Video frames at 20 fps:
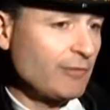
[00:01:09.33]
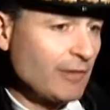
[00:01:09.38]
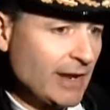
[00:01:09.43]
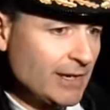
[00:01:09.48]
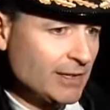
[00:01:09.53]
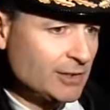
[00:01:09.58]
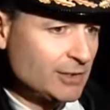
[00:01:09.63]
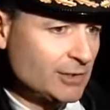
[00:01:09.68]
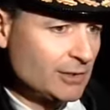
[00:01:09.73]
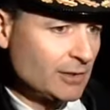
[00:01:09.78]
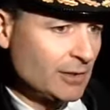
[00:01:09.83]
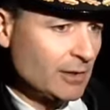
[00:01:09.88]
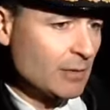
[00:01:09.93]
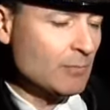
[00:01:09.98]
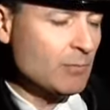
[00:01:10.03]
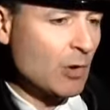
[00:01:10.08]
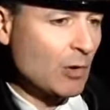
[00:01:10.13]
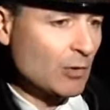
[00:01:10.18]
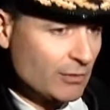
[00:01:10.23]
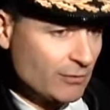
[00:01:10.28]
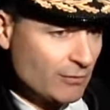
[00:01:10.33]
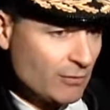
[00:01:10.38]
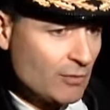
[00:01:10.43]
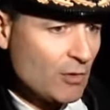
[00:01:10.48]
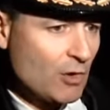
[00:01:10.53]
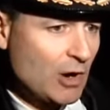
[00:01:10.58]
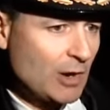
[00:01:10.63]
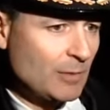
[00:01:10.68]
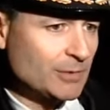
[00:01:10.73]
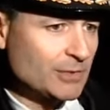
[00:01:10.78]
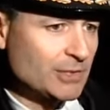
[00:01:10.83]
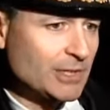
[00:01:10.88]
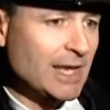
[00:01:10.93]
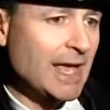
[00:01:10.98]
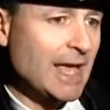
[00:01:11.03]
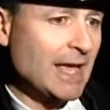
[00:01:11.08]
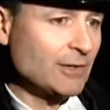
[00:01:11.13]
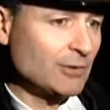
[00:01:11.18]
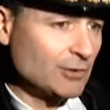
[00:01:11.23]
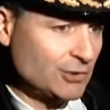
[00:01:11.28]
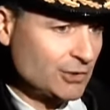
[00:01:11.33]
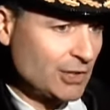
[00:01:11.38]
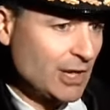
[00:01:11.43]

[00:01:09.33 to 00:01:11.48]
face, both of her arms, and her